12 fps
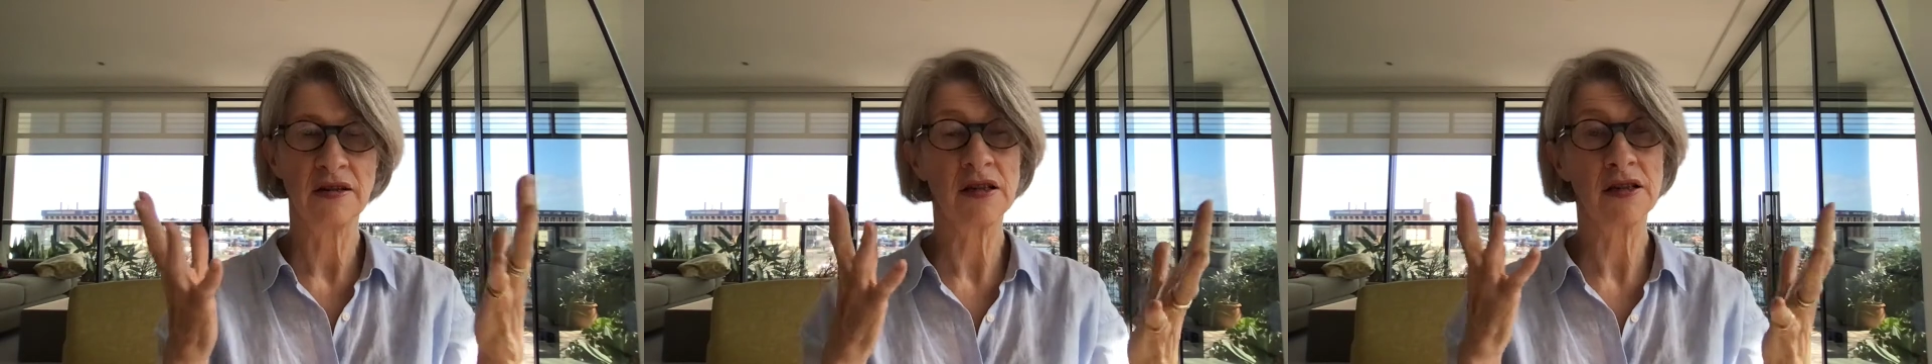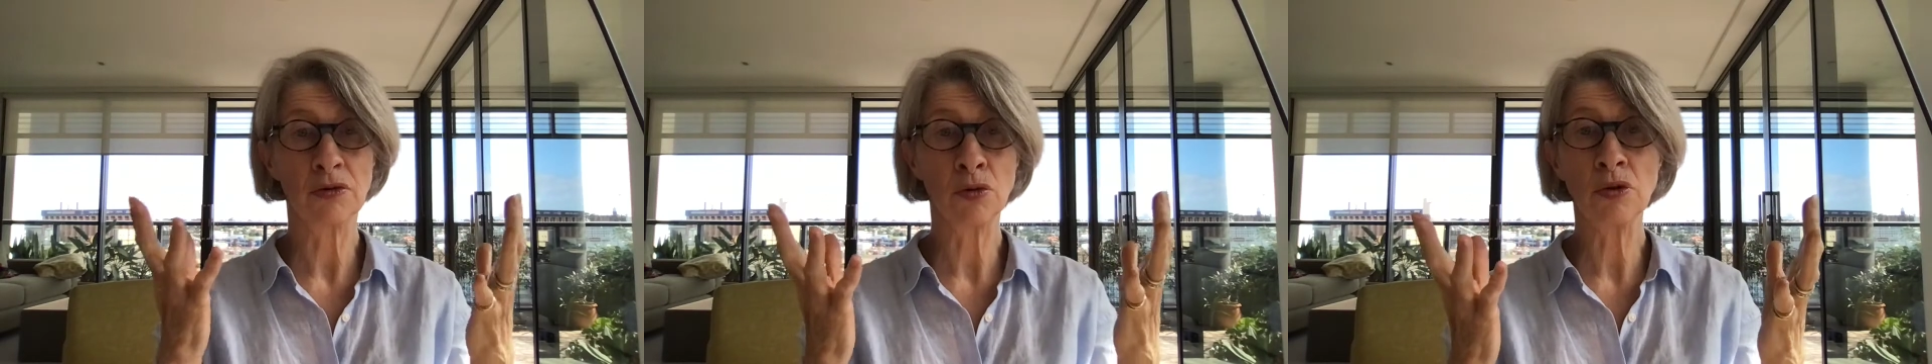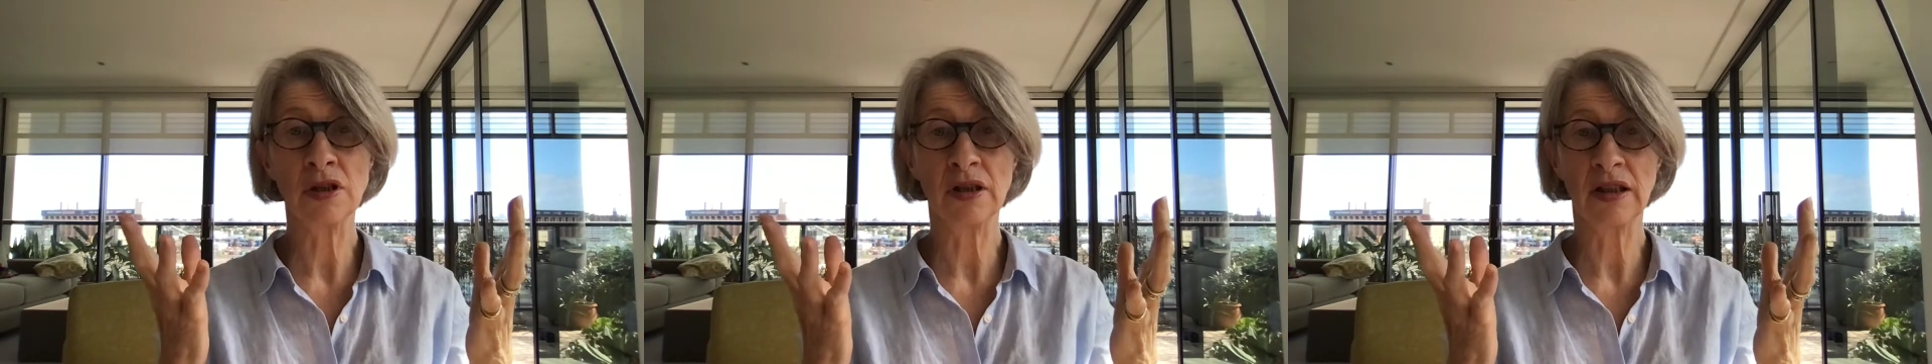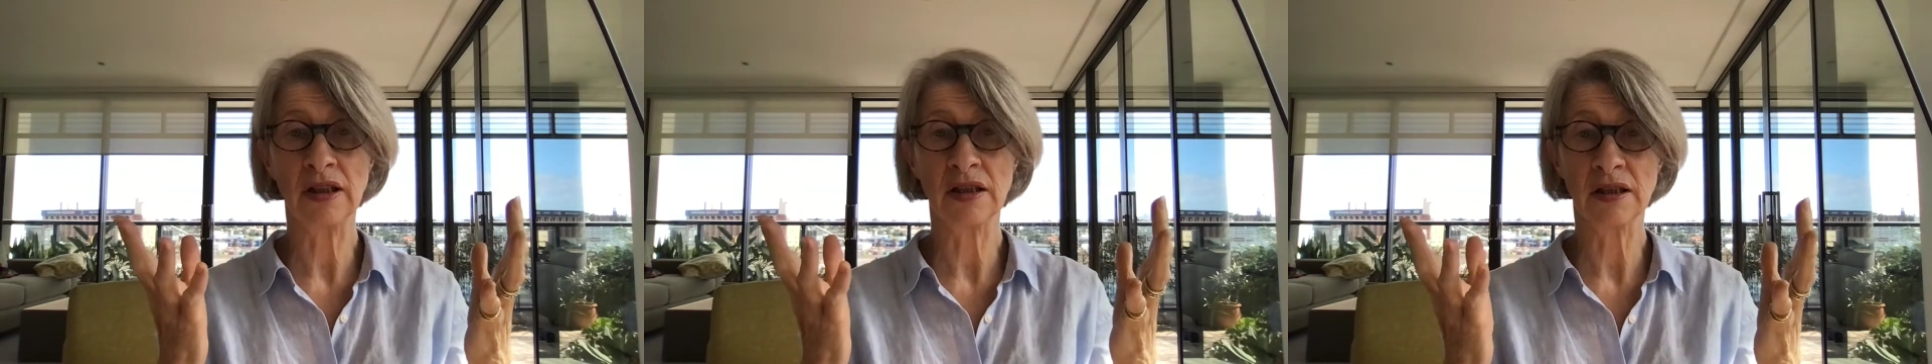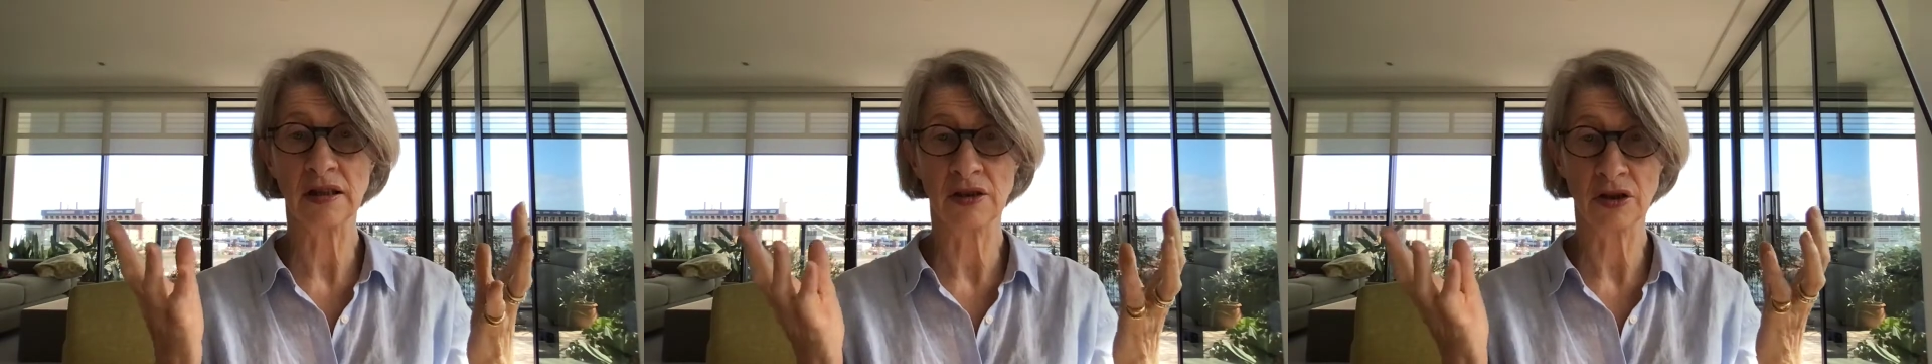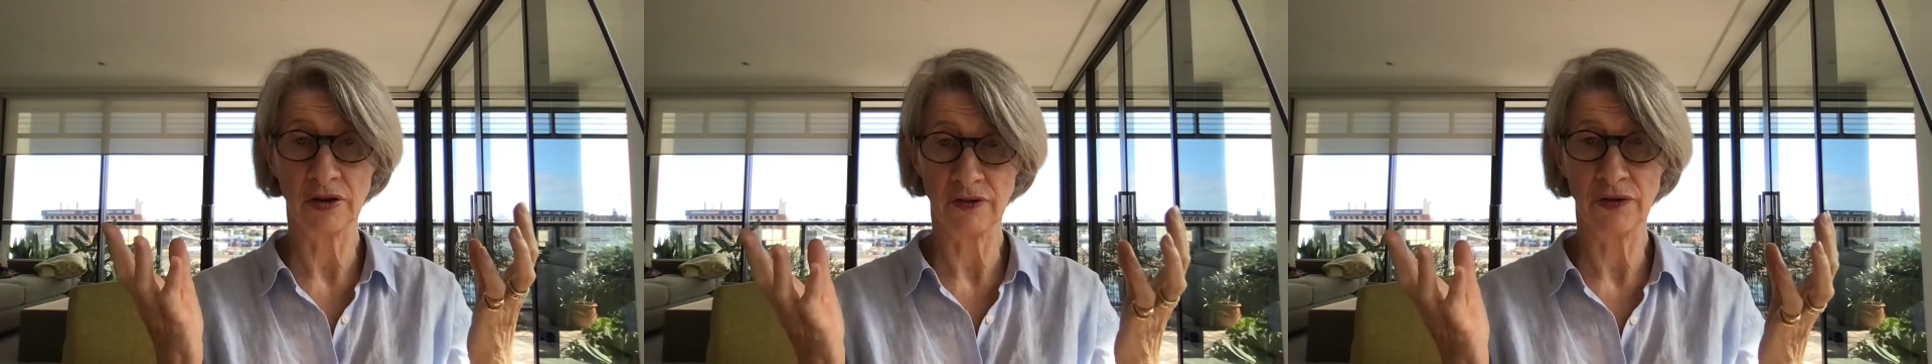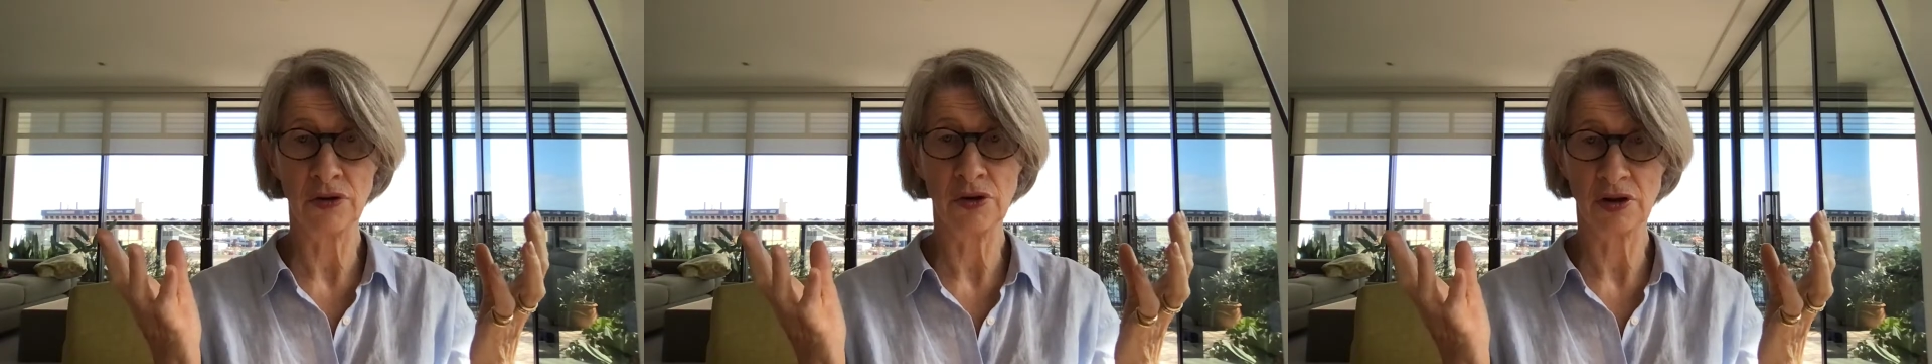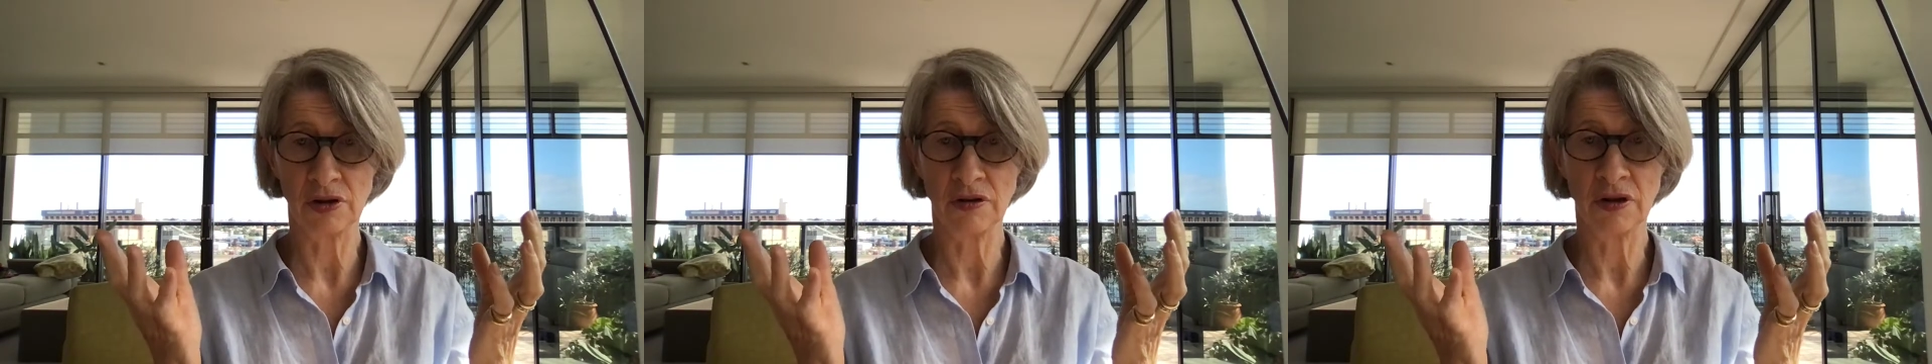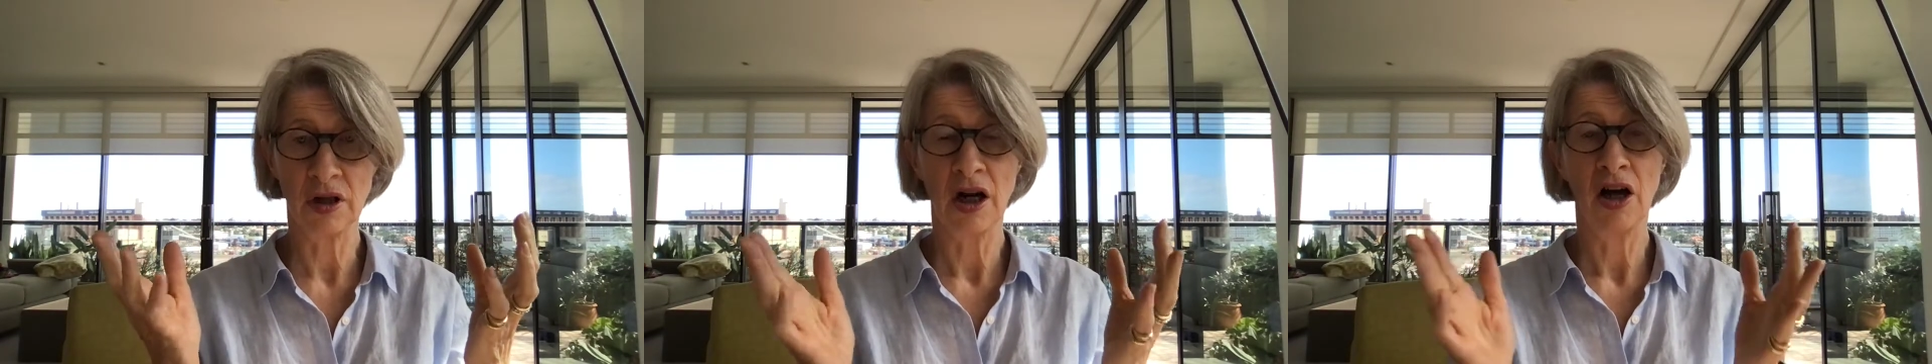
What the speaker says: disorderliness and confusion